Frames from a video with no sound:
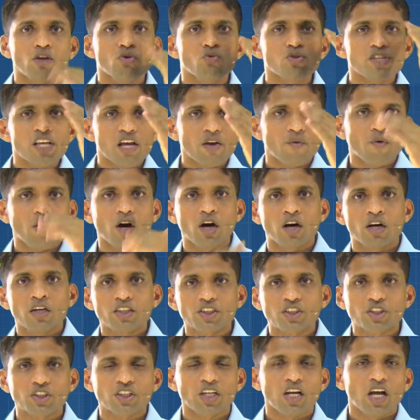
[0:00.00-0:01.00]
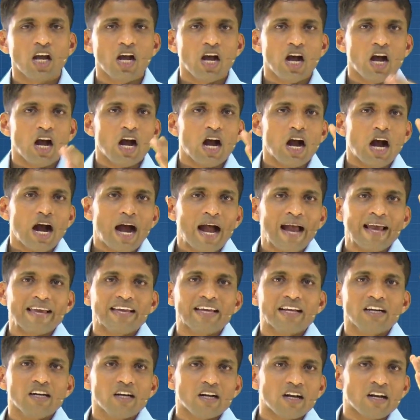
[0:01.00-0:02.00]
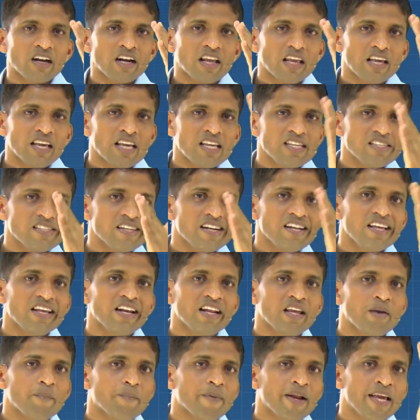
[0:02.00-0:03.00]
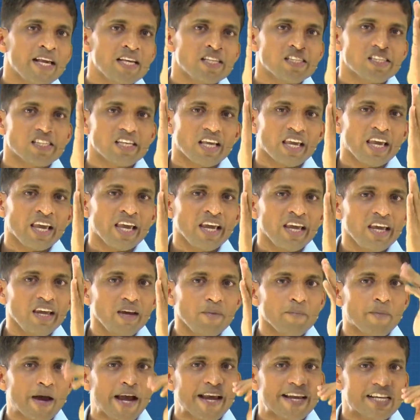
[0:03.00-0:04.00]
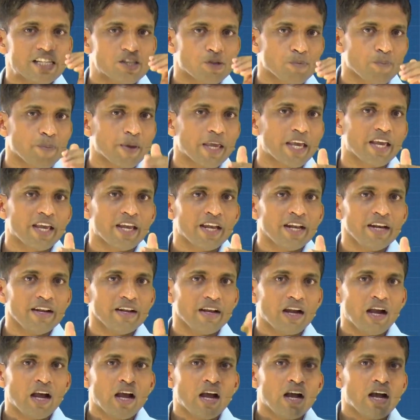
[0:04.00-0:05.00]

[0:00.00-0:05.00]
Using words, I can easily replace A by speed,